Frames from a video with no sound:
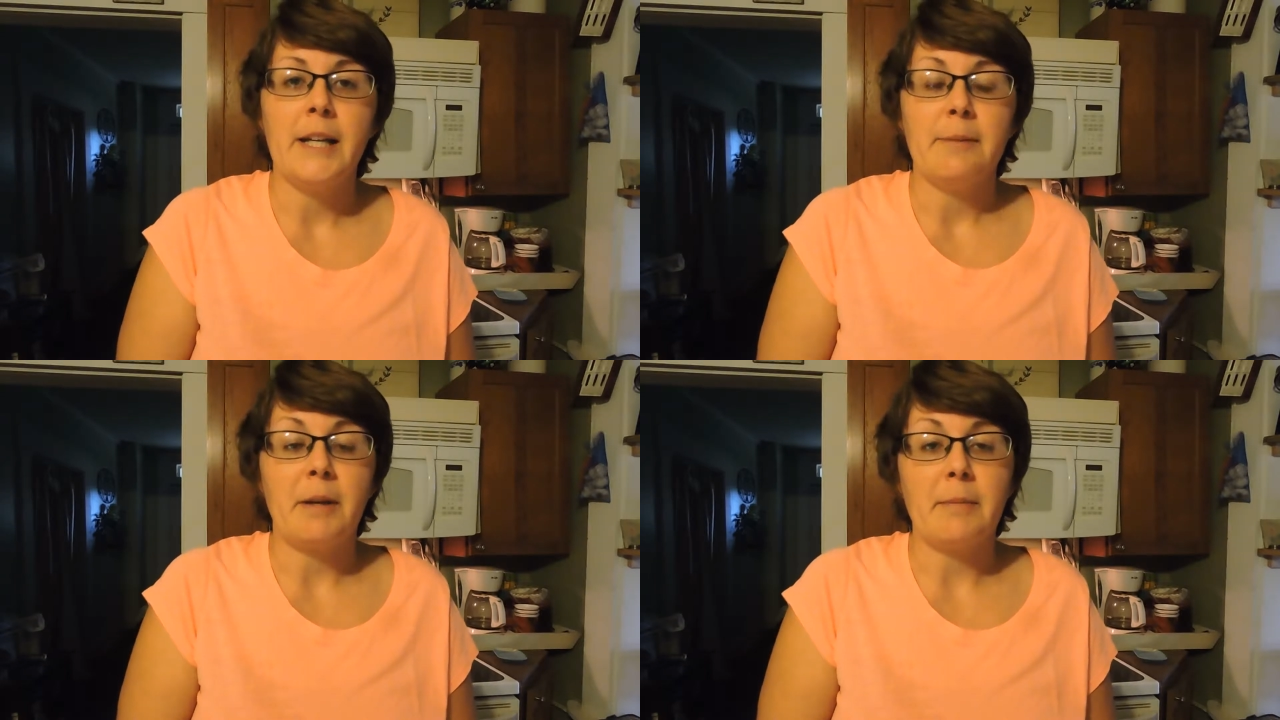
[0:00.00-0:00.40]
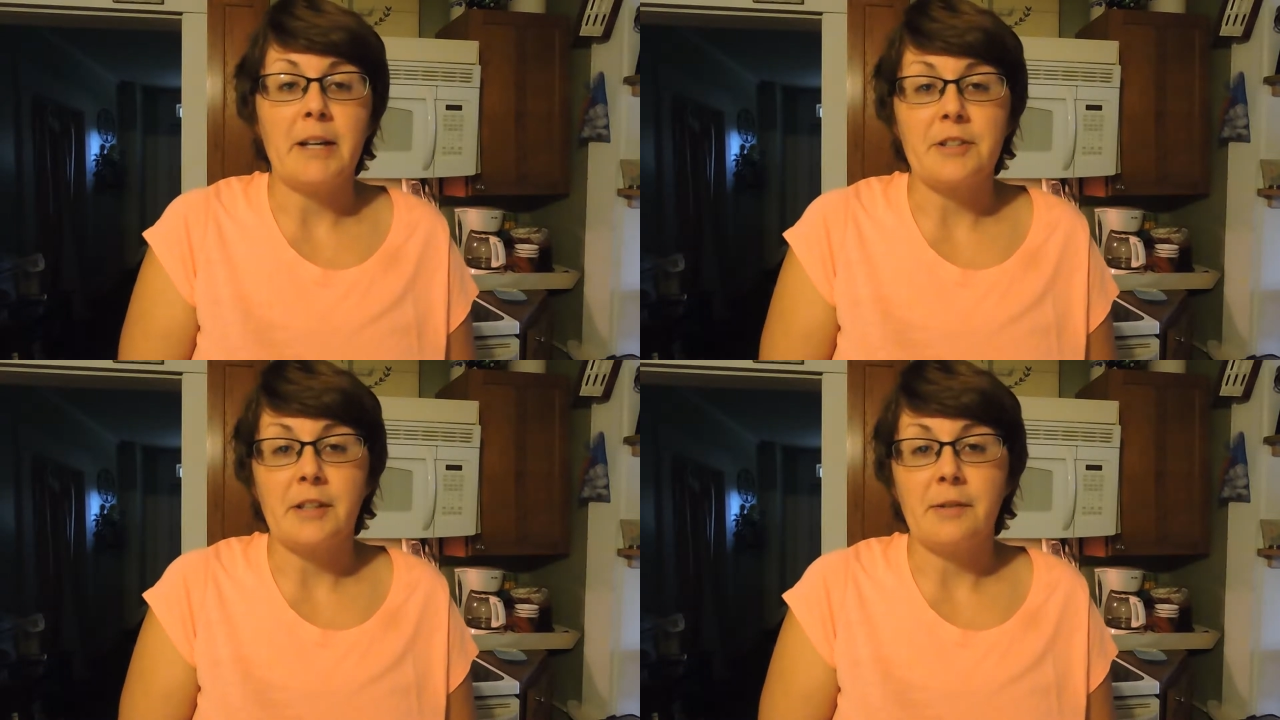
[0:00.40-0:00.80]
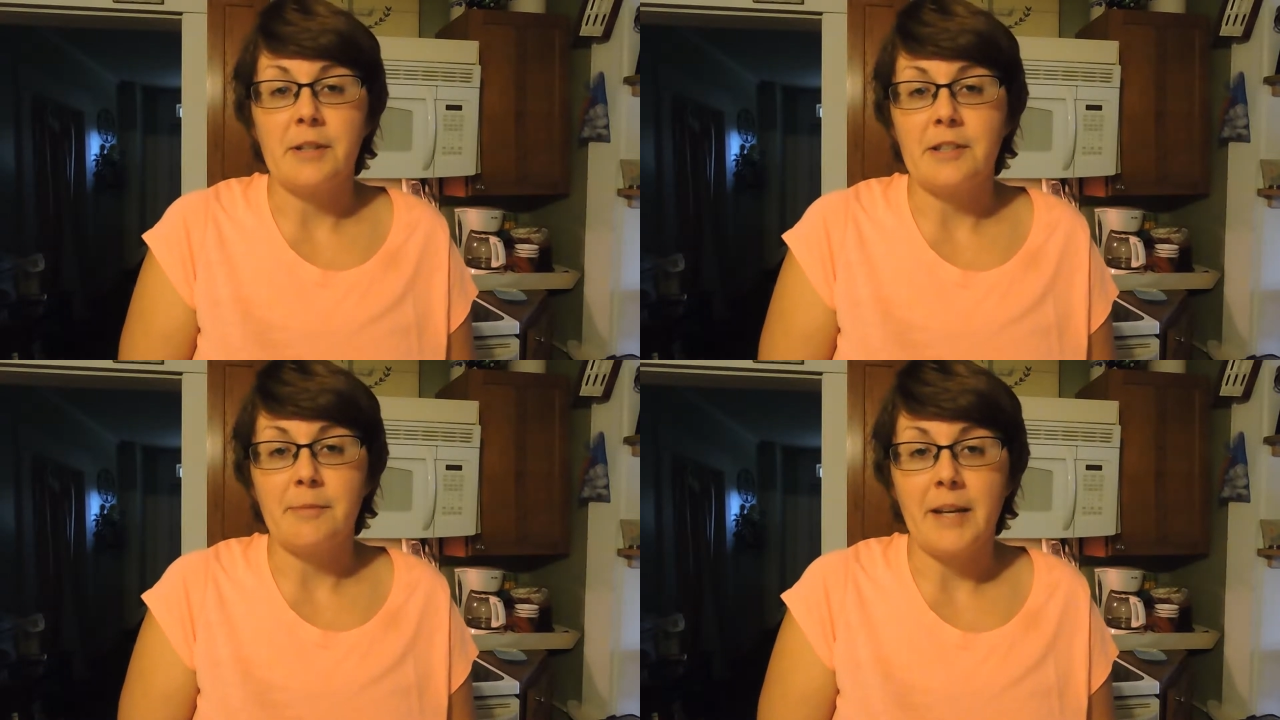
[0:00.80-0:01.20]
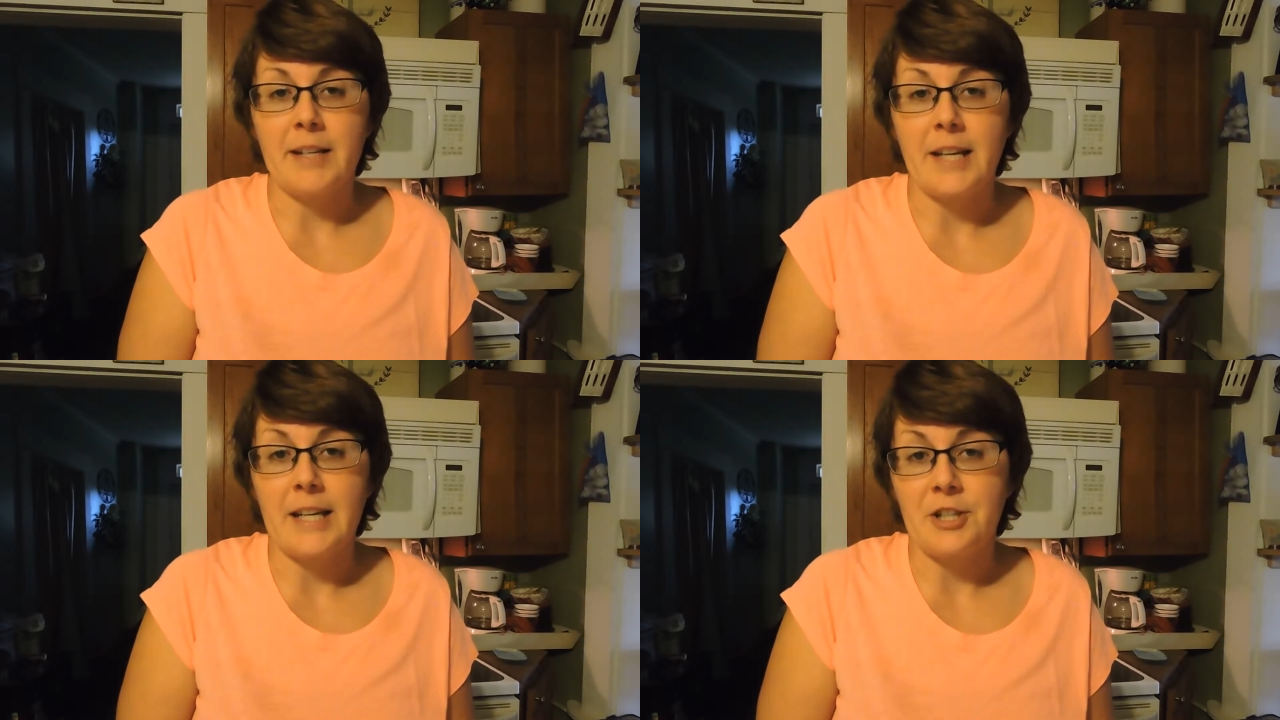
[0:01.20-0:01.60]
but I'm actually going to
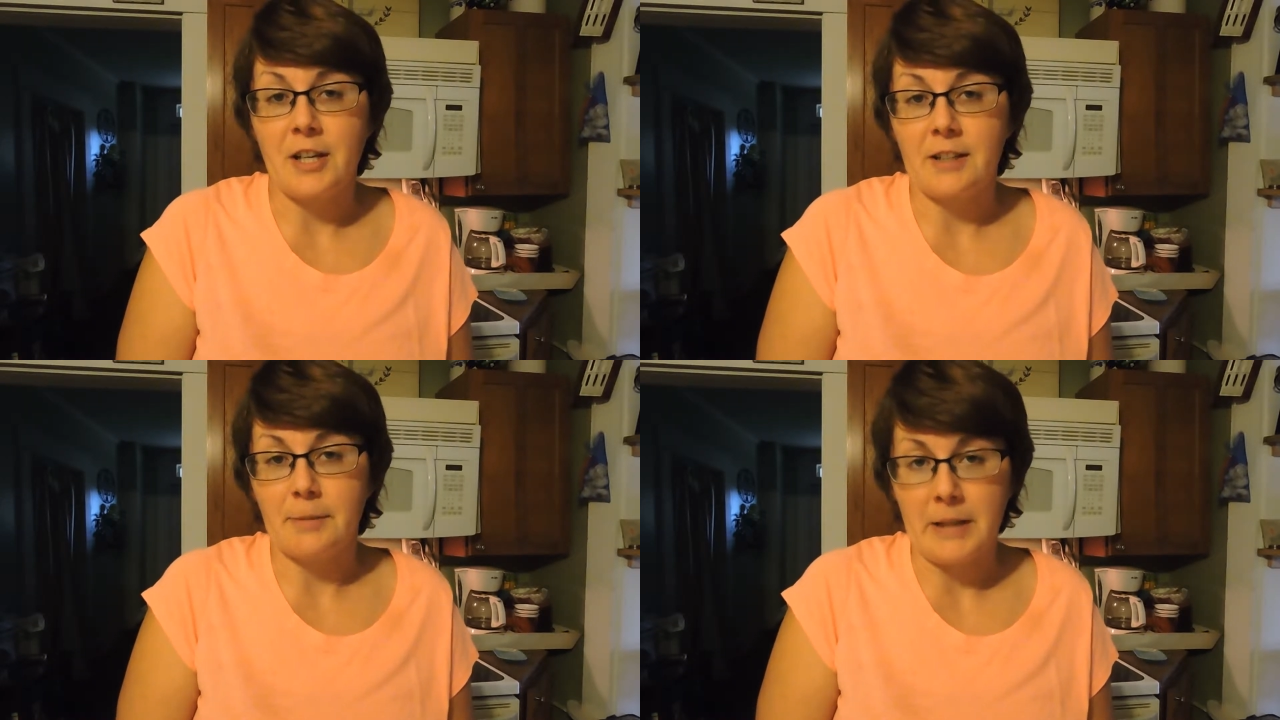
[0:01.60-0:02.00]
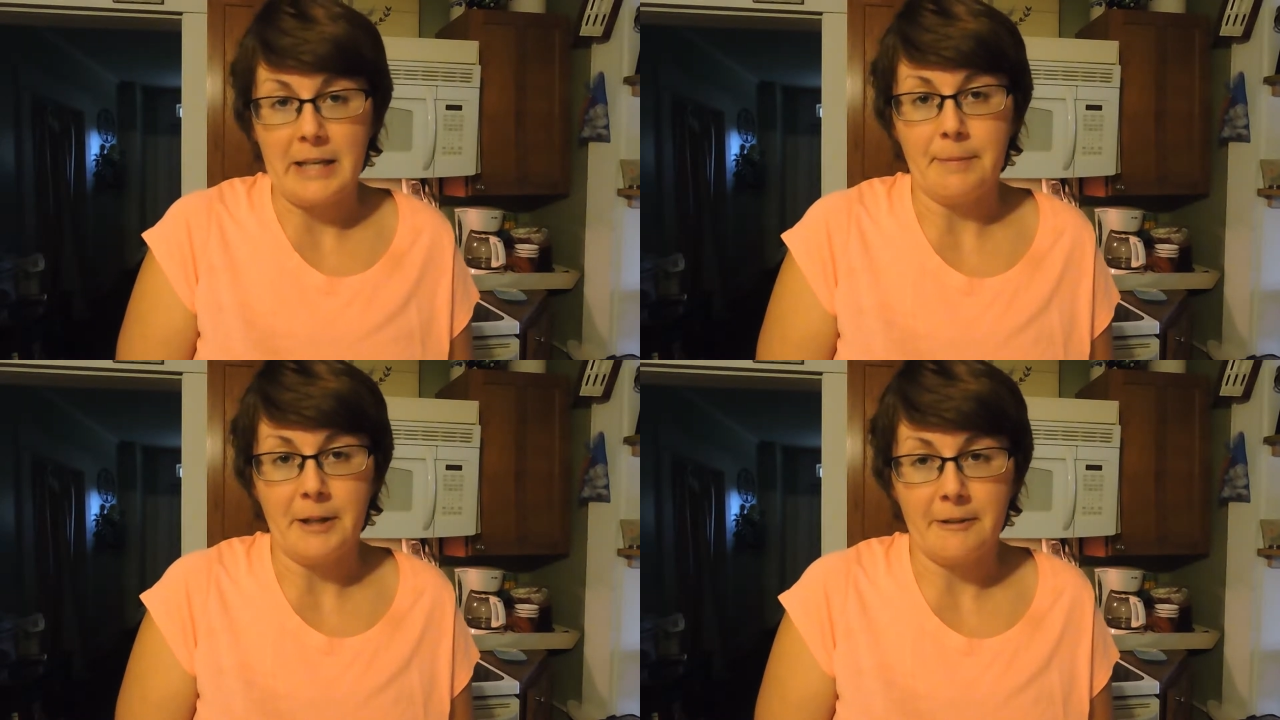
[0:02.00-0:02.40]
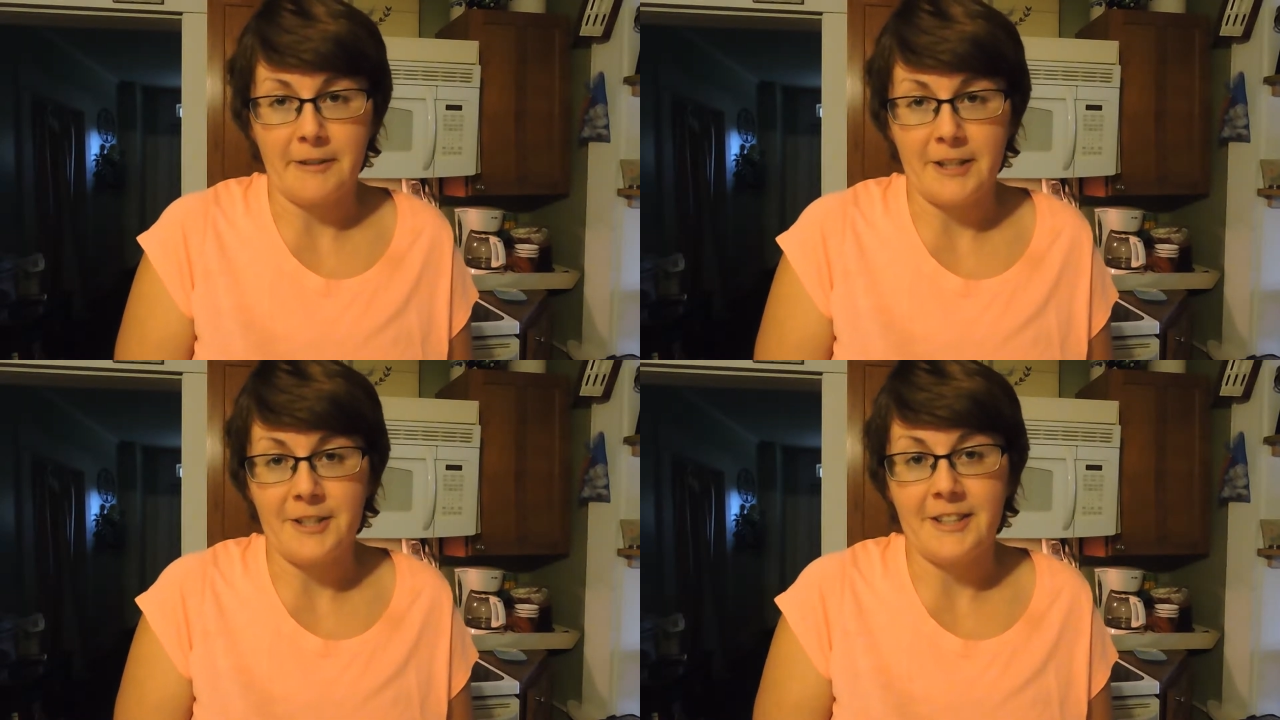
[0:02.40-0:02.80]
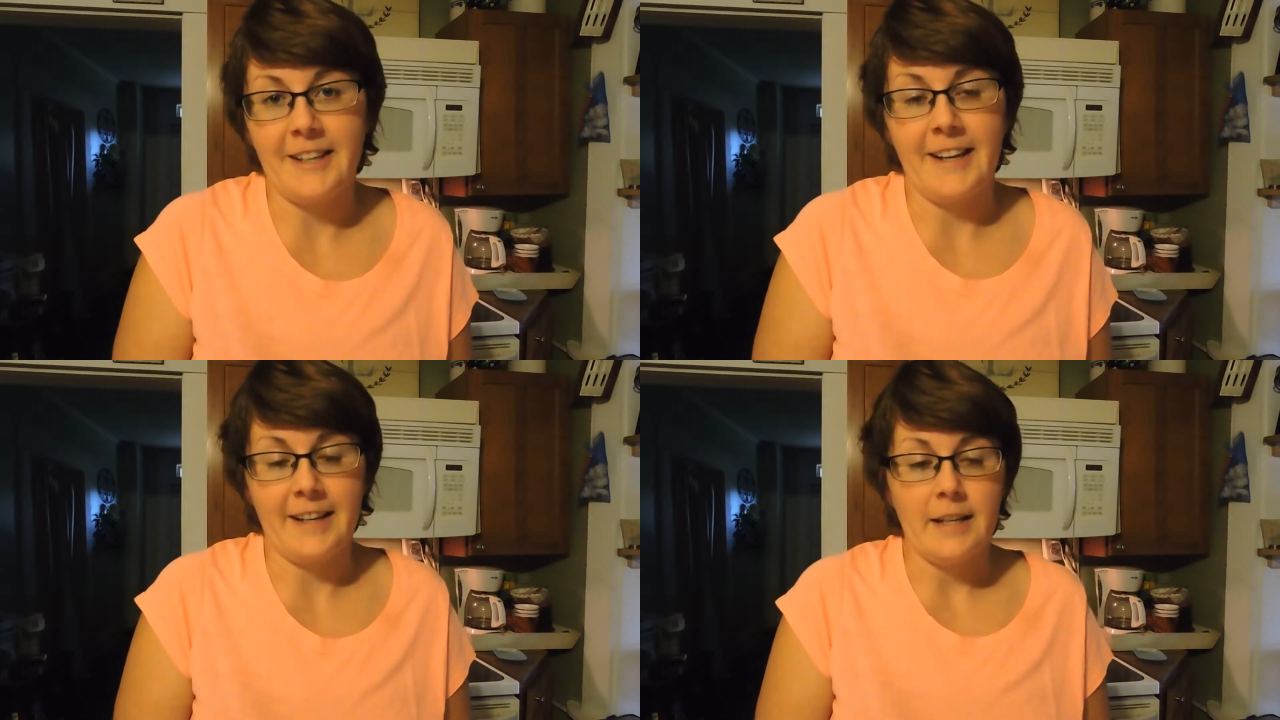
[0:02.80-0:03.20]
make a chocolate peanut butter fudge
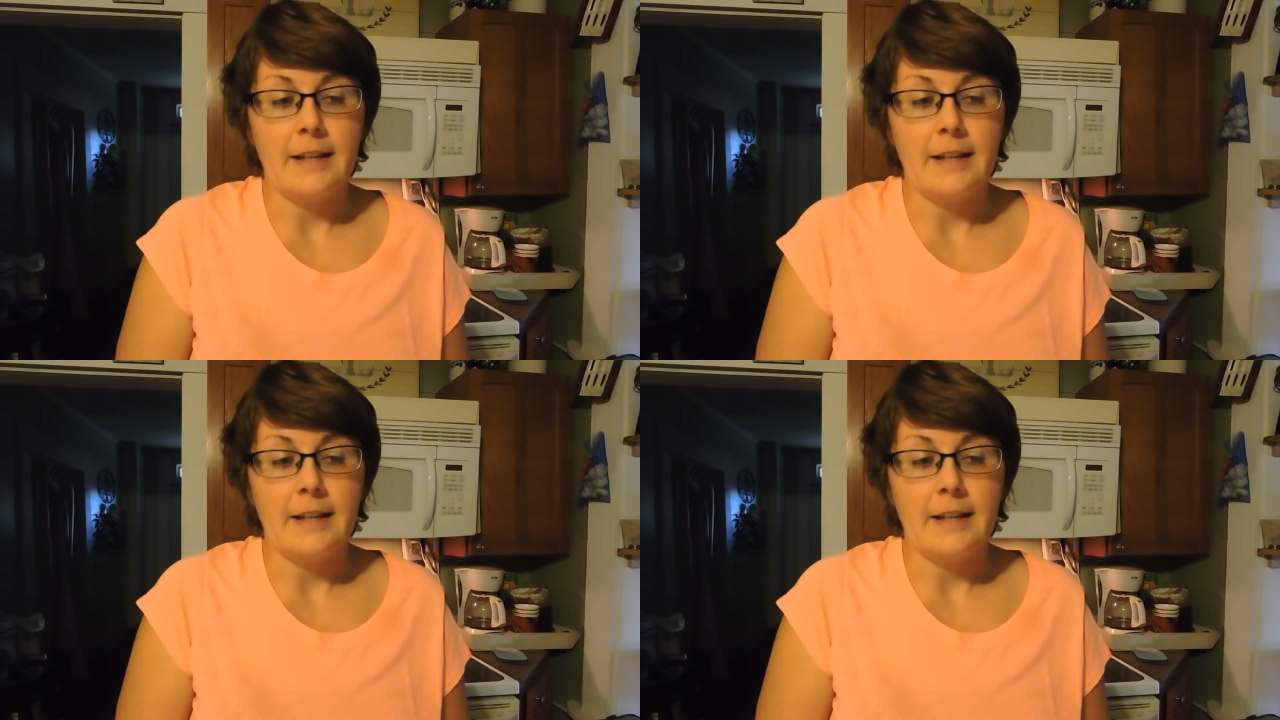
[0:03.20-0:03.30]
today.